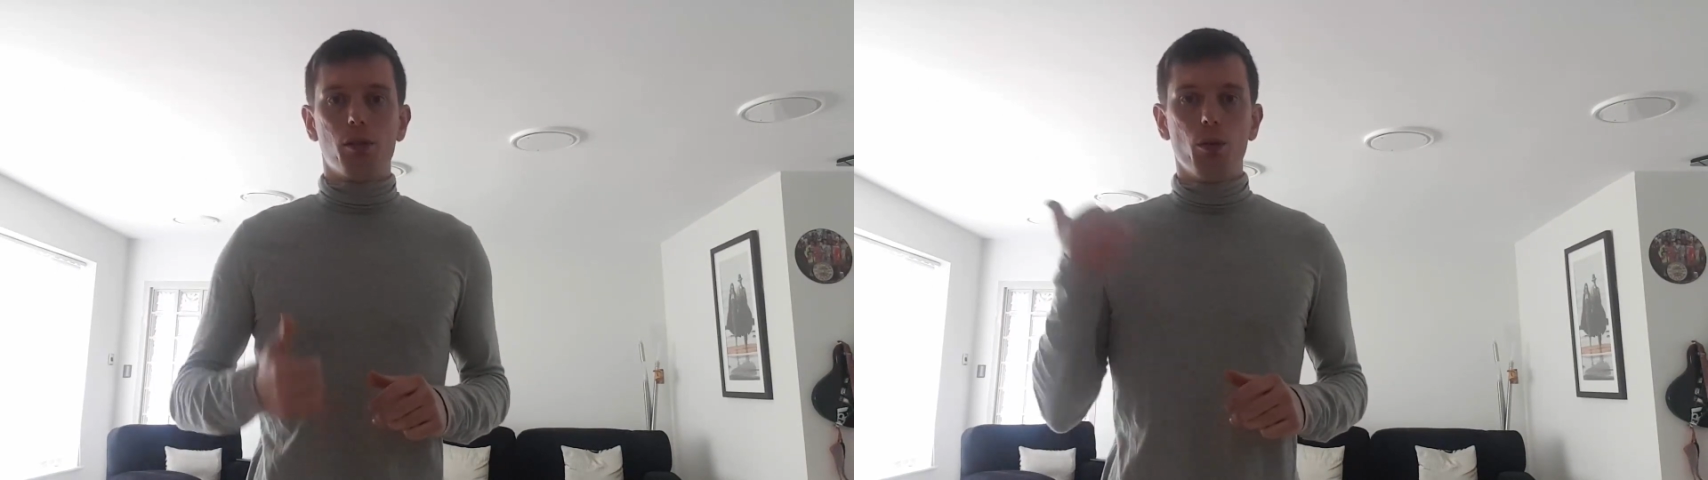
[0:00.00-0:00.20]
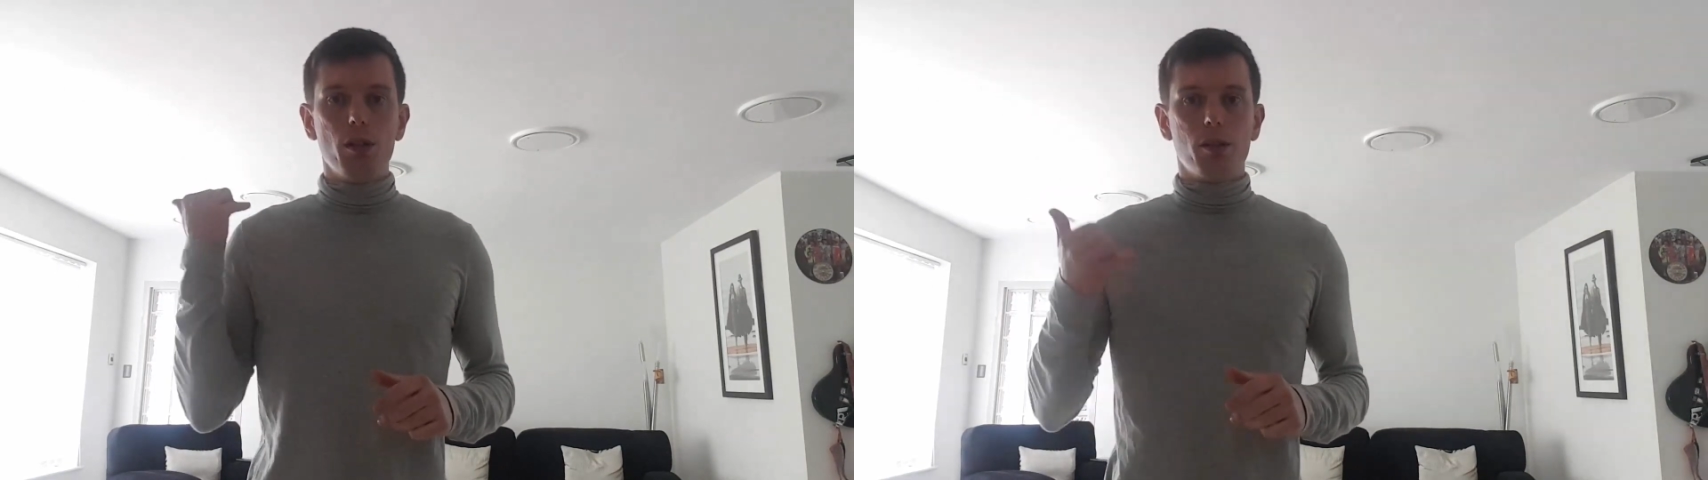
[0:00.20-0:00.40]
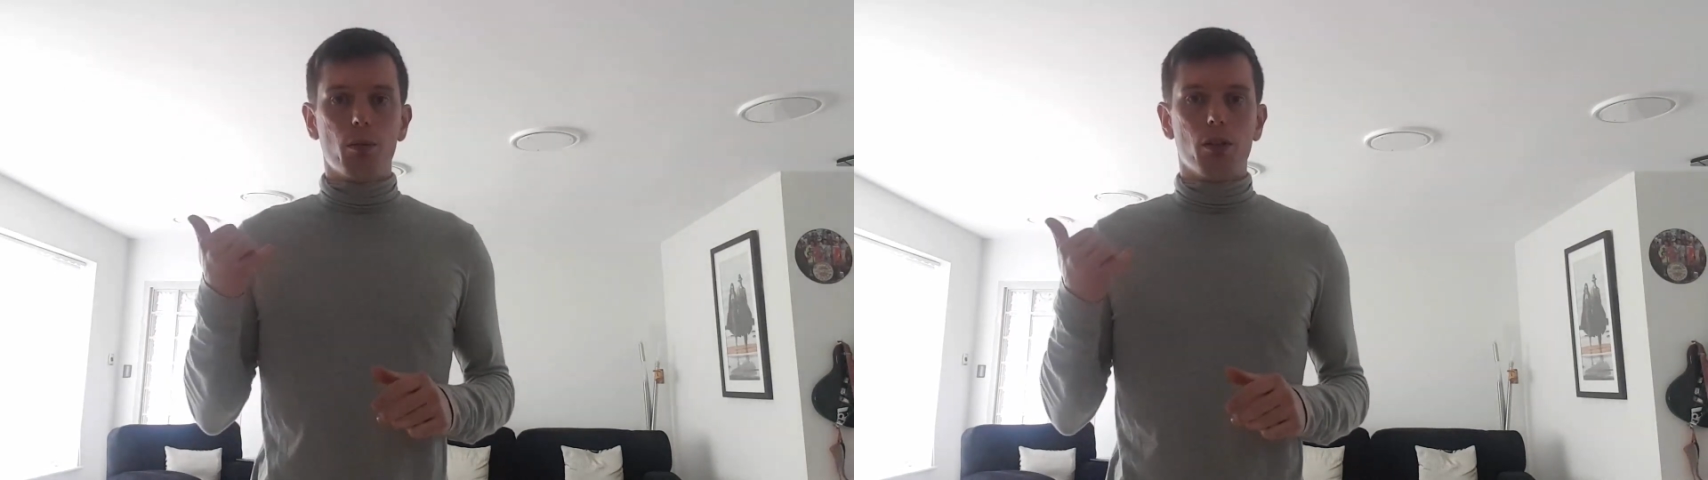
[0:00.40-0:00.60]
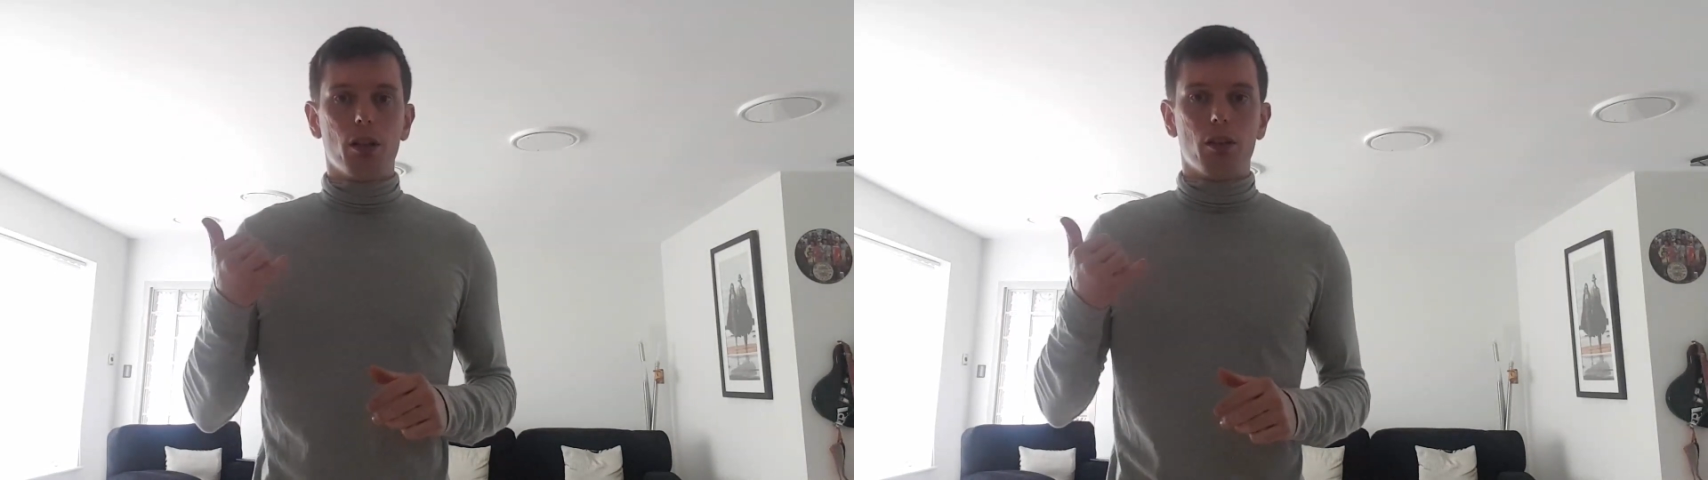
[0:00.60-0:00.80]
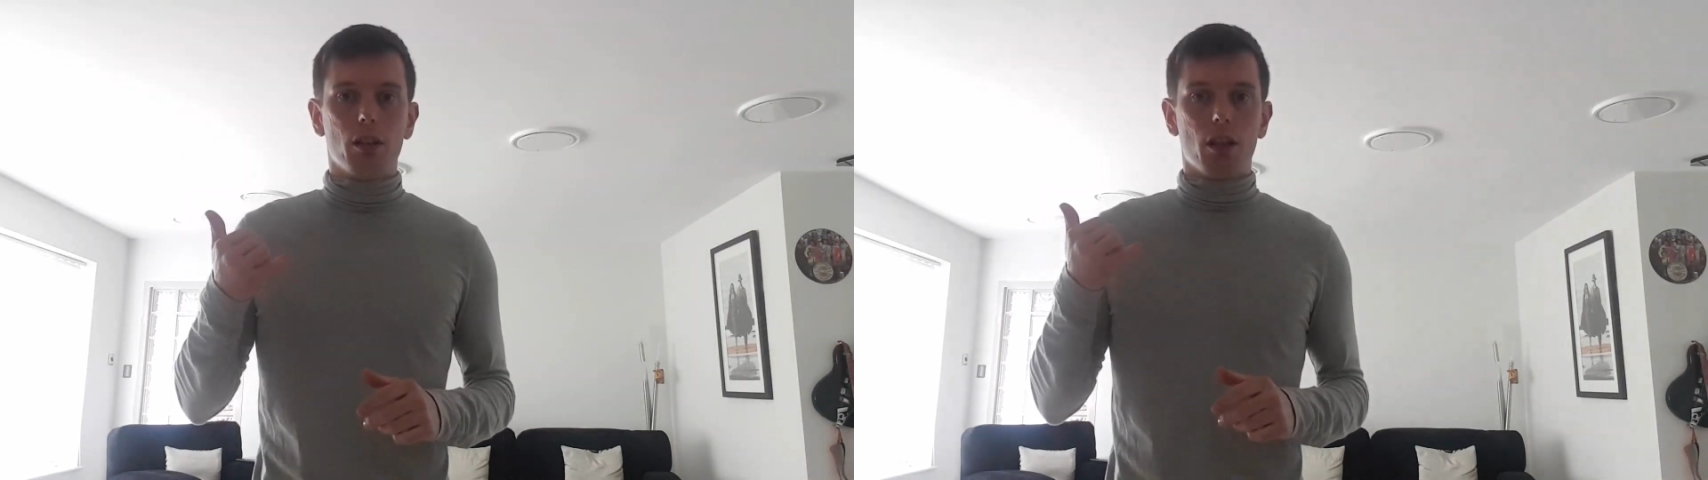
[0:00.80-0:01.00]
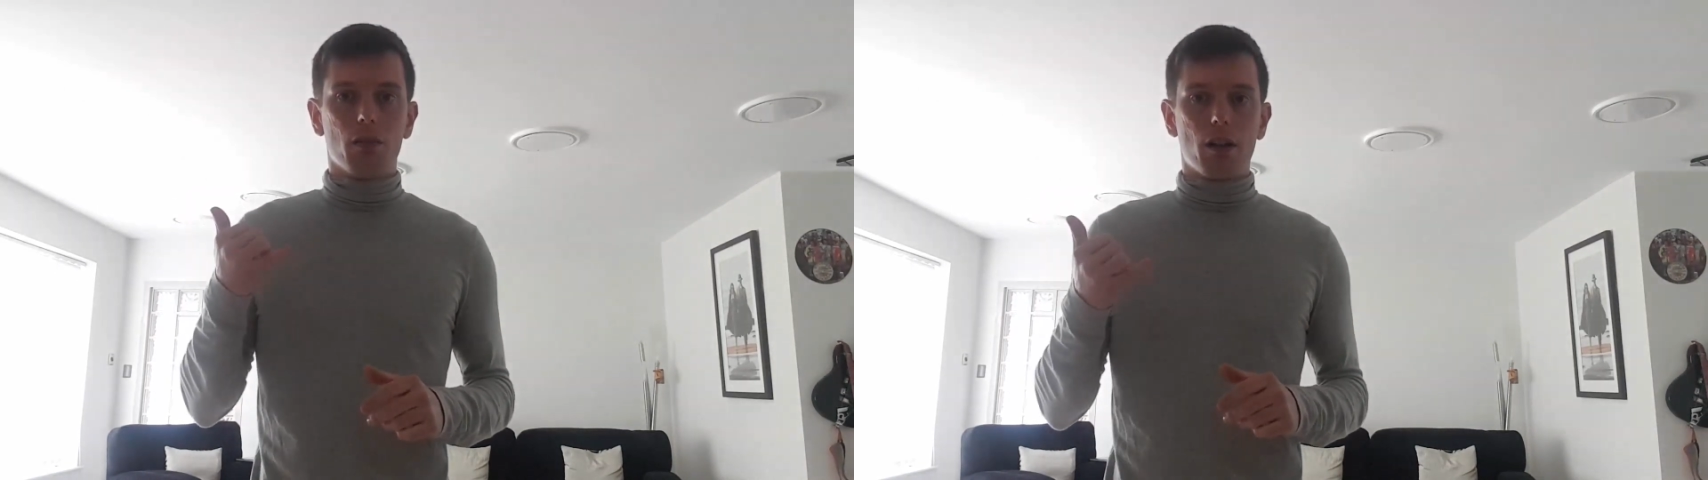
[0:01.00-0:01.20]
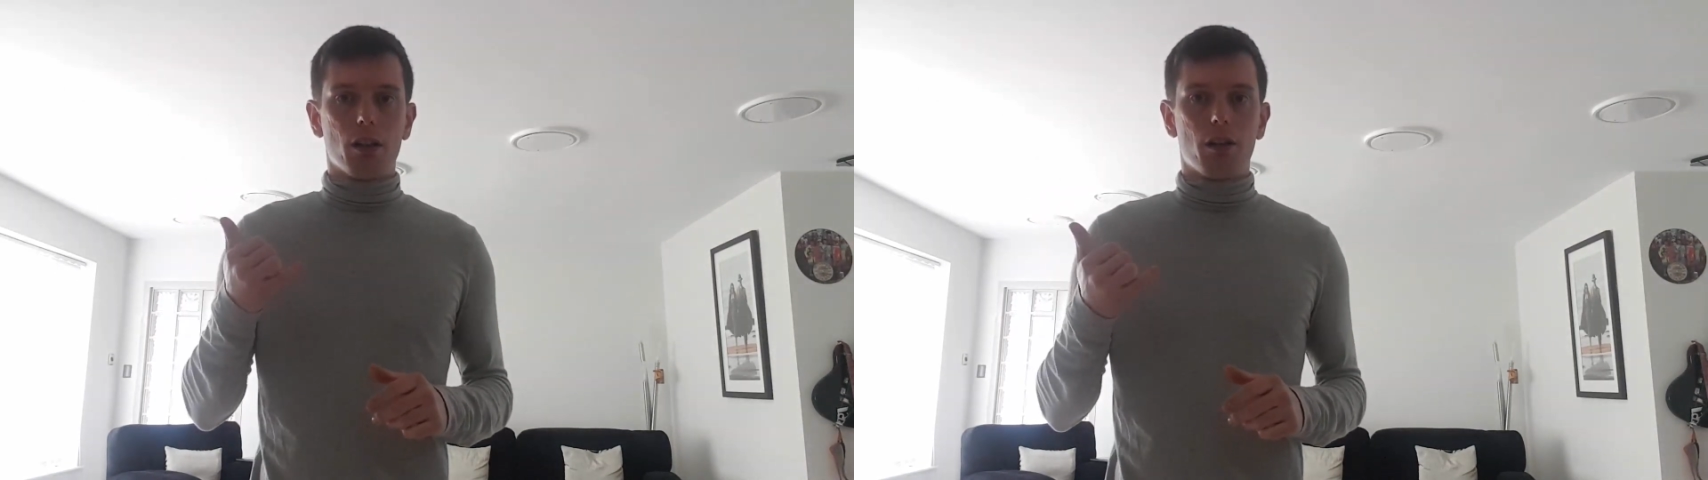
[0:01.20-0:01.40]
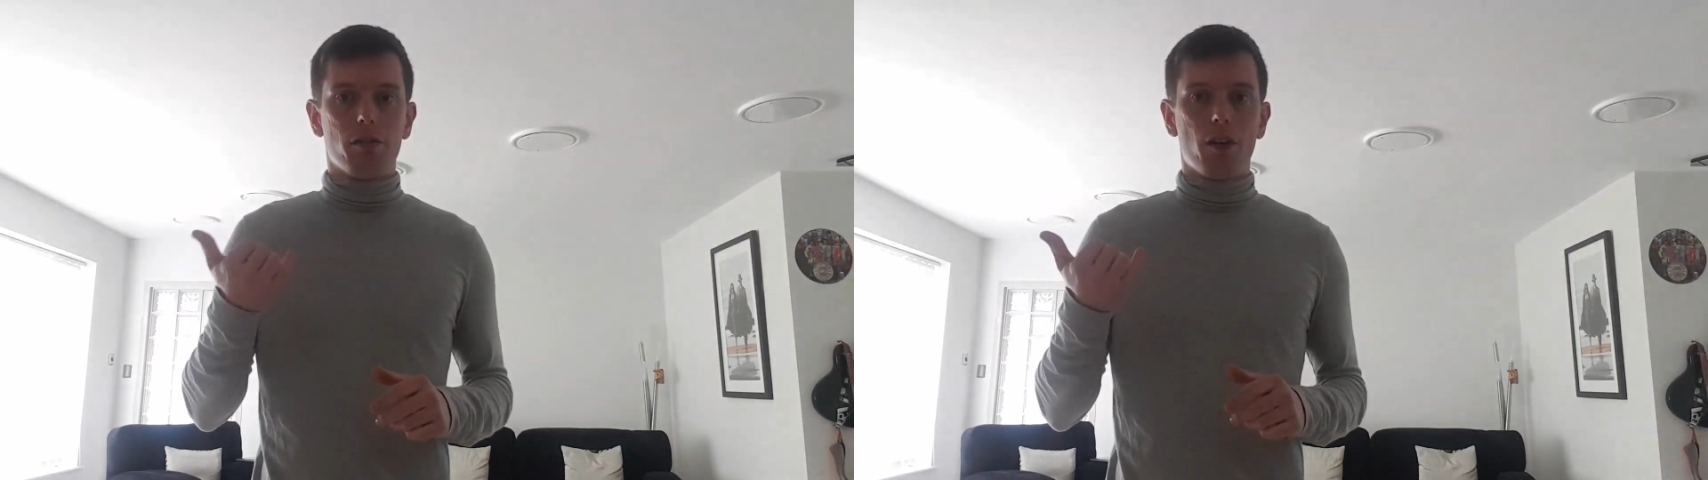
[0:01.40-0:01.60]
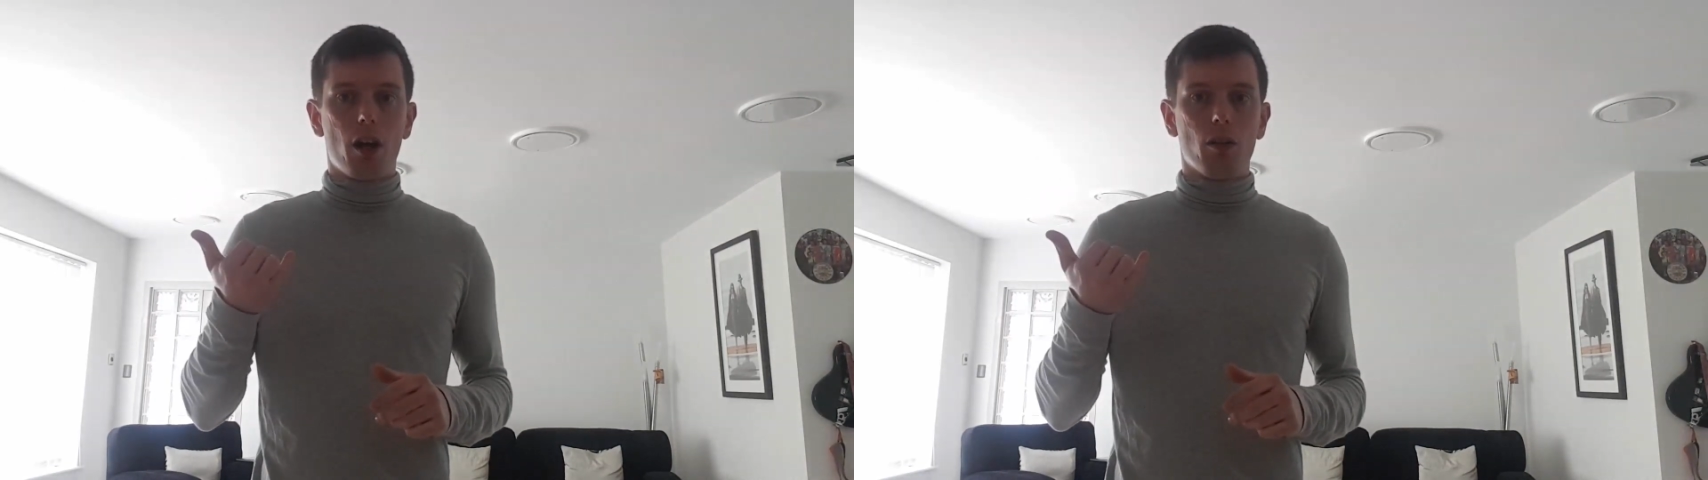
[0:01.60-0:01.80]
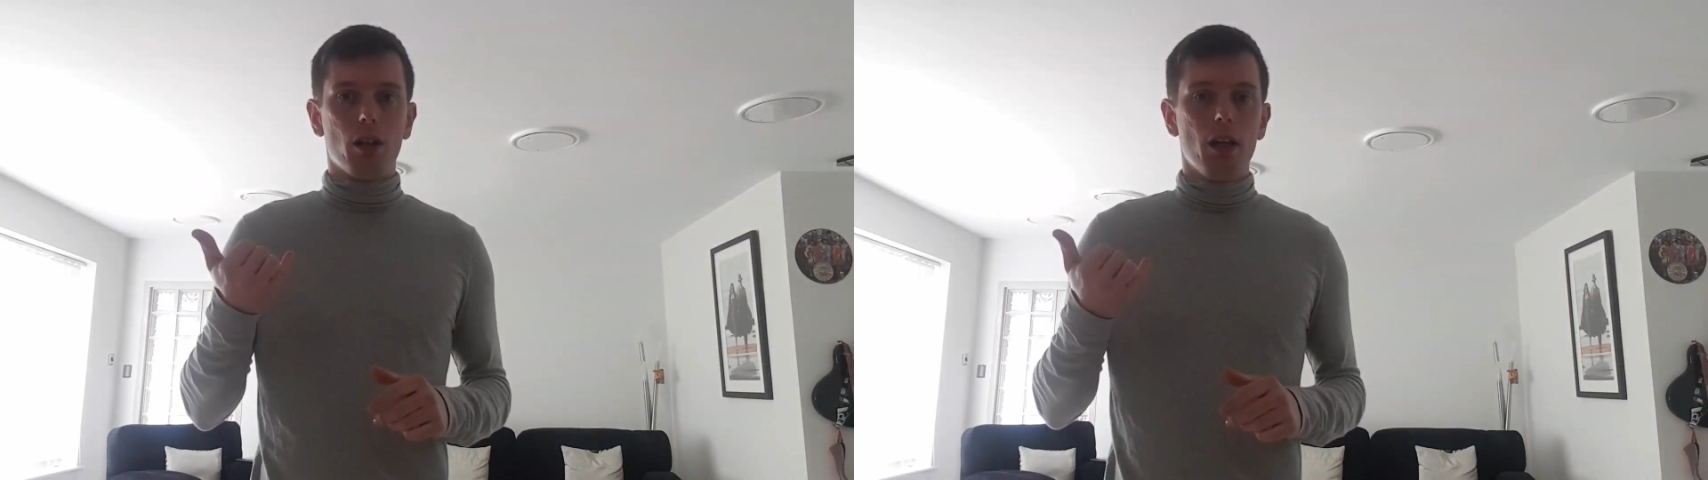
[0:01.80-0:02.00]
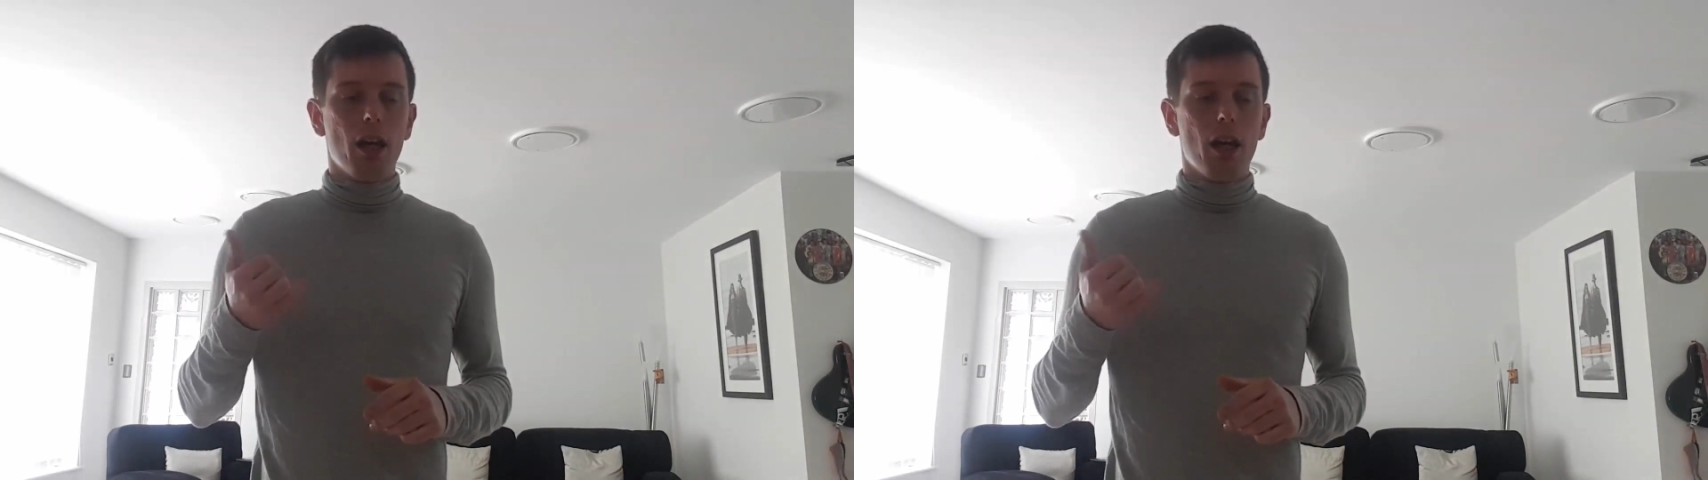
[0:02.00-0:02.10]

There's always someone on the other end of the phone,